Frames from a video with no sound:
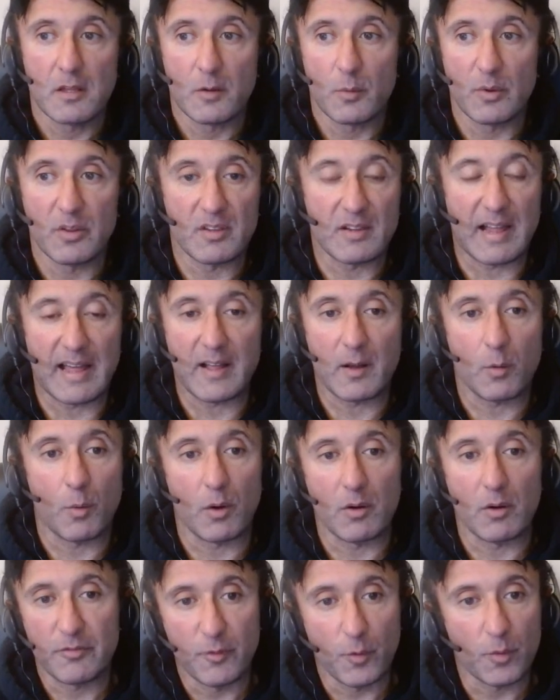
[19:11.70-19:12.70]
With like
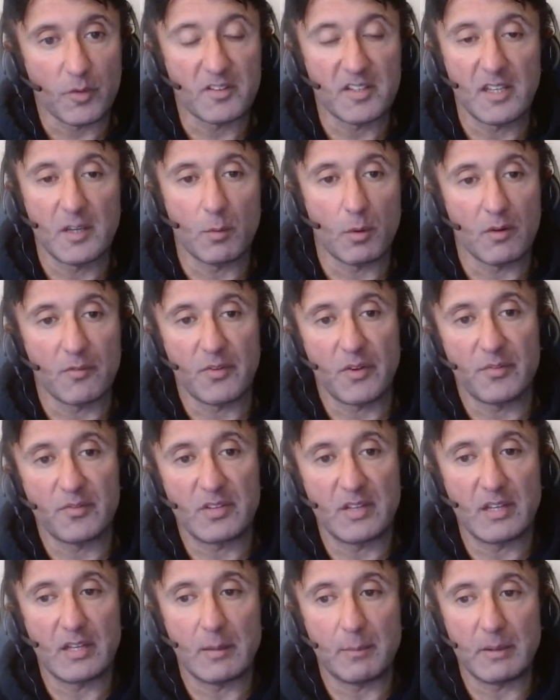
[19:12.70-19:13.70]
140,
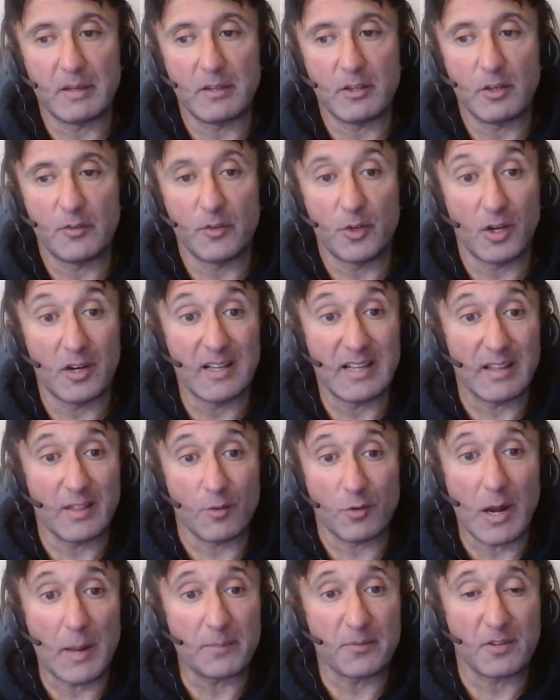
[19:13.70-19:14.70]
150. I mean, you've got to get the
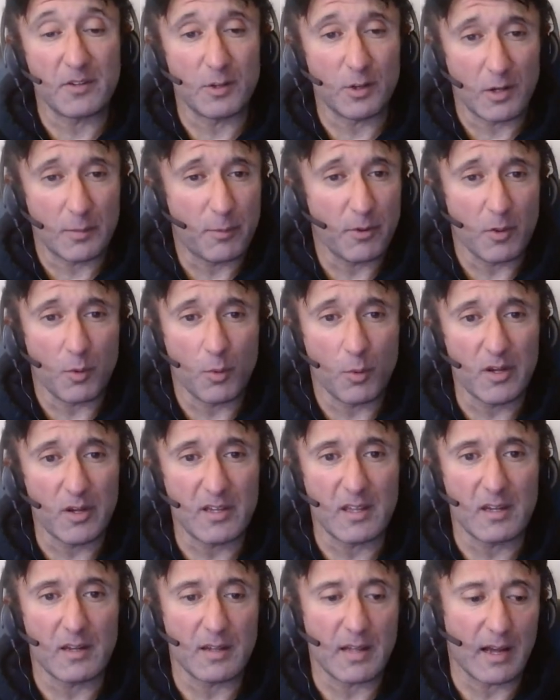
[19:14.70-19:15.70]
reps and you've got to put the
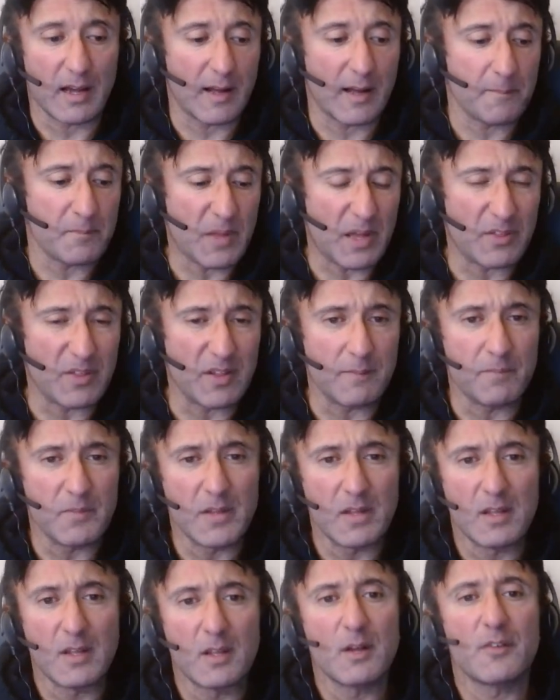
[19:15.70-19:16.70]
work in. I think
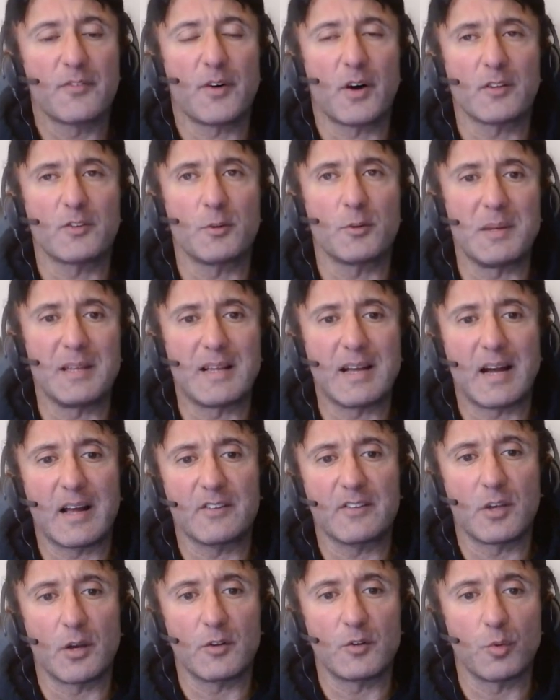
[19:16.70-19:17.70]
far too many
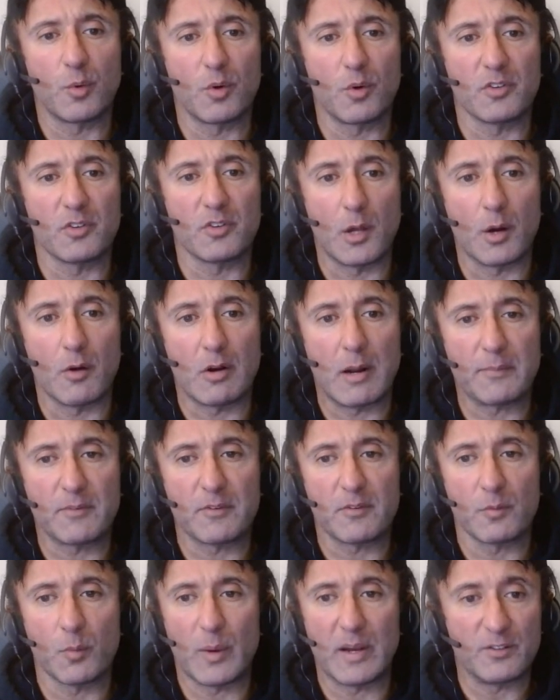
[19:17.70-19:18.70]
guys go towards lower
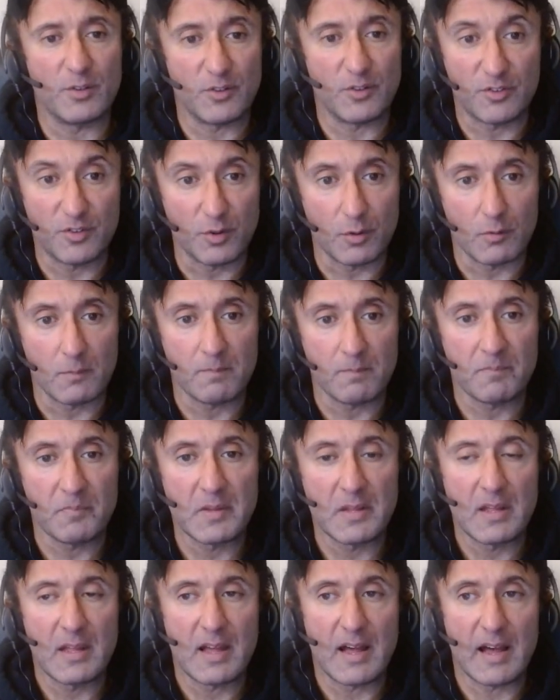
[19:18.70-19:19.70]
reps way too soon.
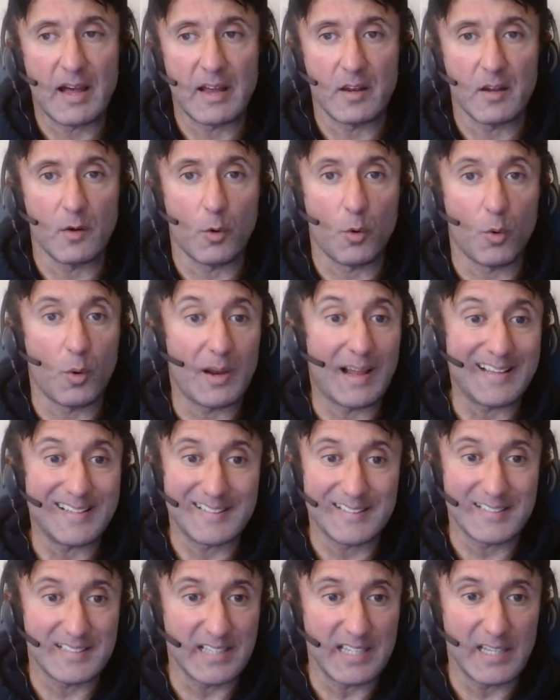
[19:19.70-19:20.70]
And all I
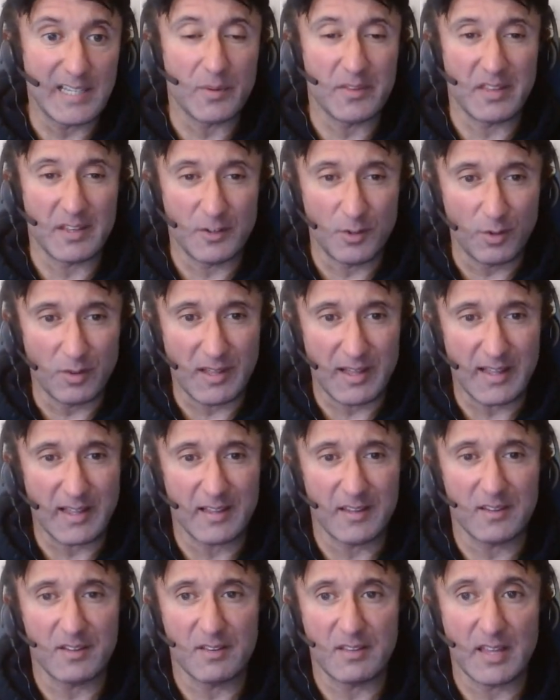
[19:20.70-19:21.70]
see when they do that
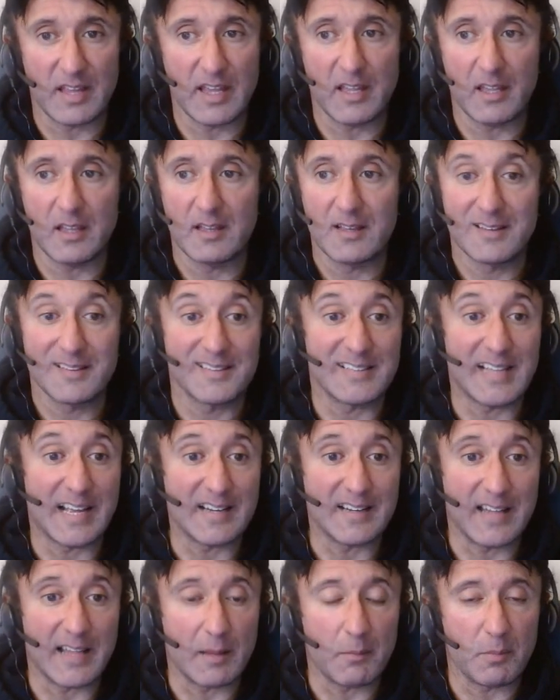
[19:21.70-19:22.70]
is they
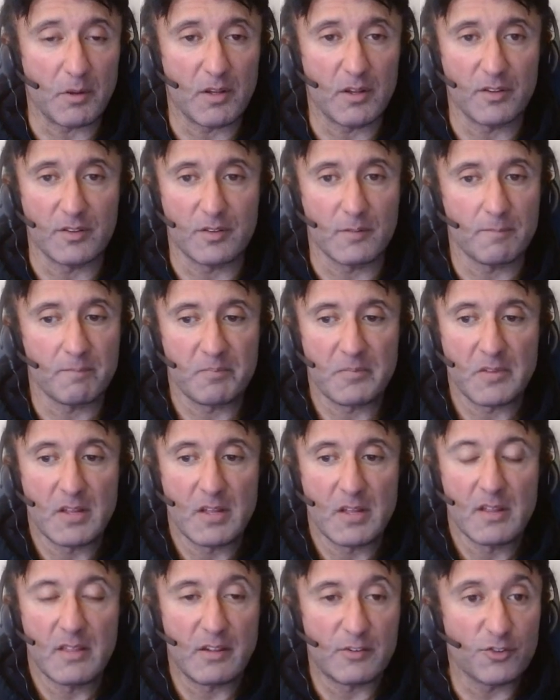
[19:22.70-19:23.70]
stagnate because
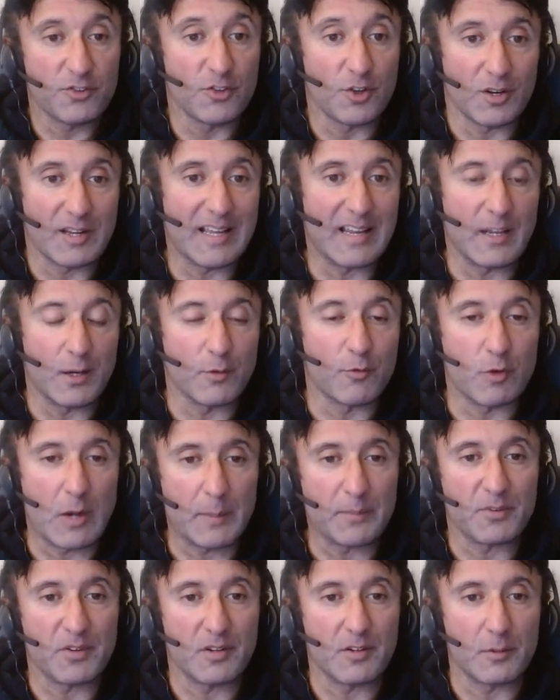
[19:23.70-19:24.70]
they're just not getting enough
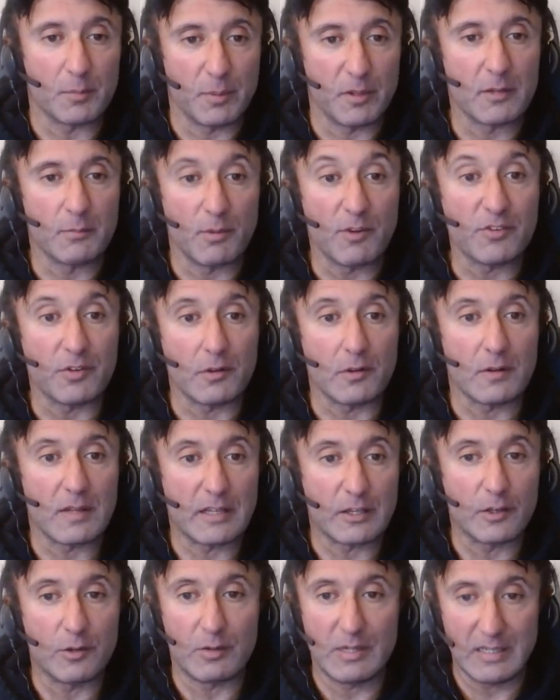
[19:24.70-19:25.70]
reps in to build muscle.
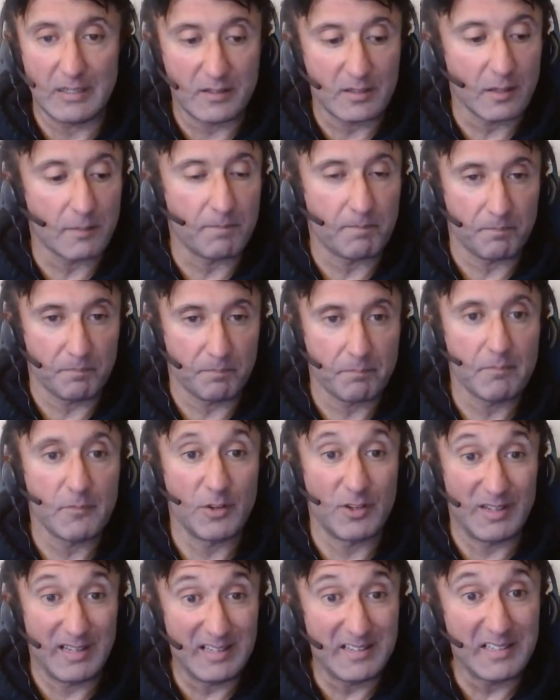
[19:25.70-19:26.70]
Like you need to
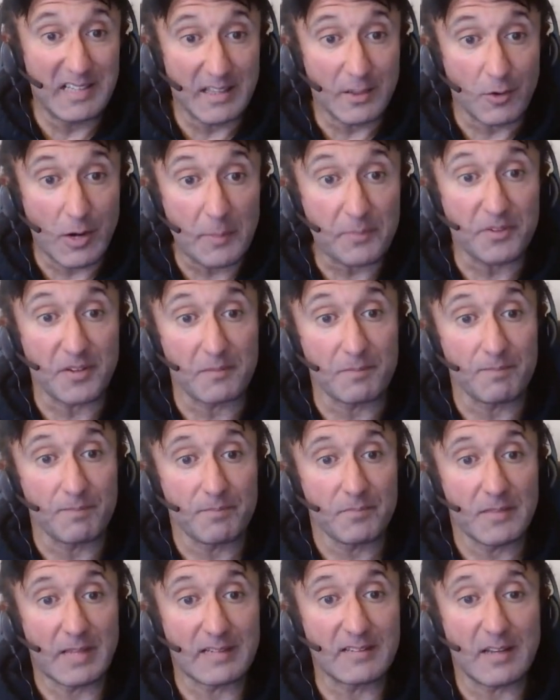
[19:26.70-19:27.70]
get the reps in.
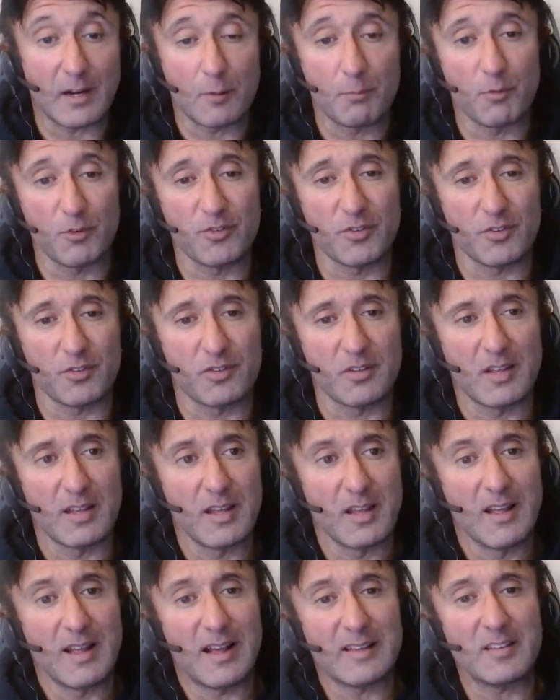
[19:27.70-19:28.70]
That's how muscle
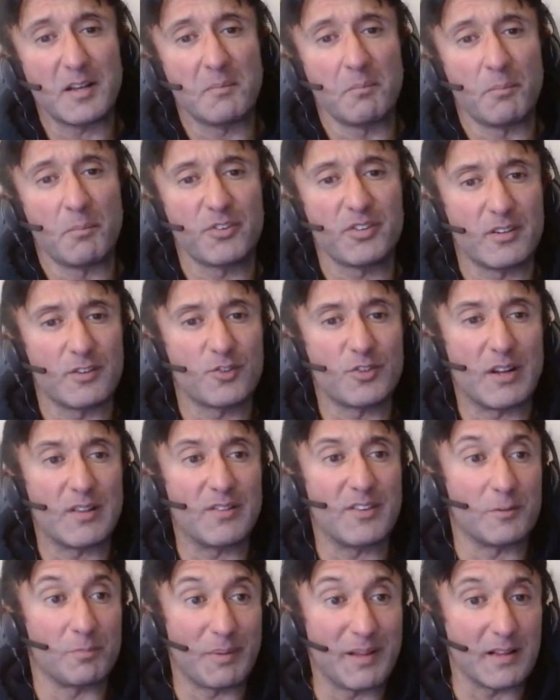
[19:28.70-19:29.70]
and
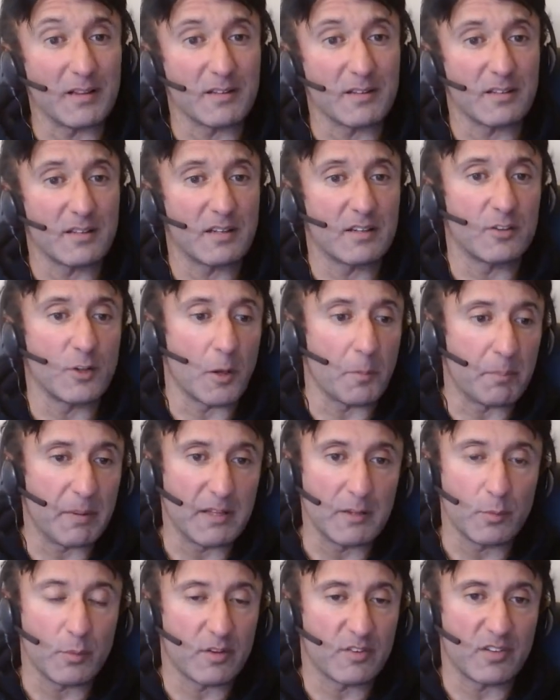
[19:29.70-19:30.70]
strength is built. It's not
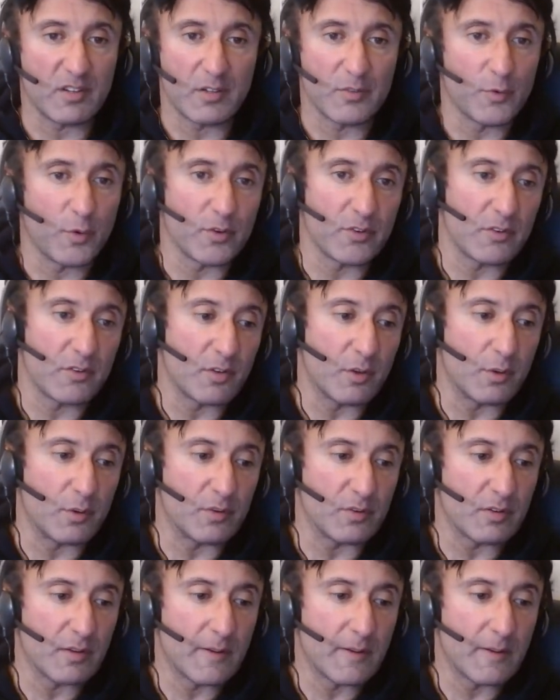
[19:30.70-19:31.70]
built with 6-4s and
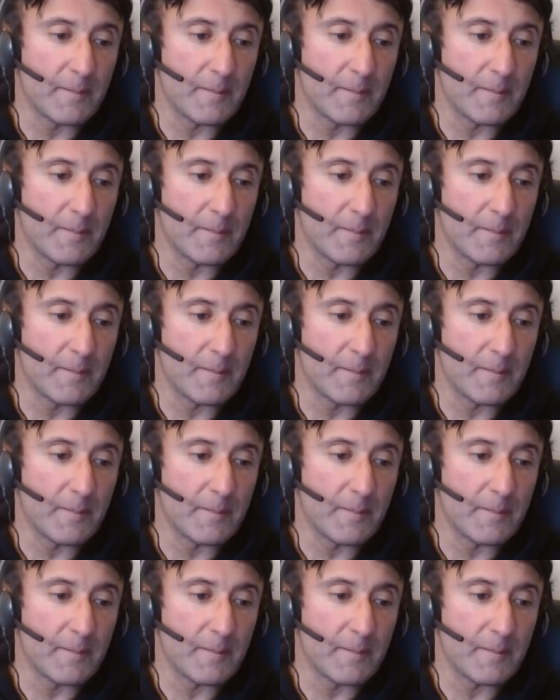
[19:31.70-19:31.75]
2s.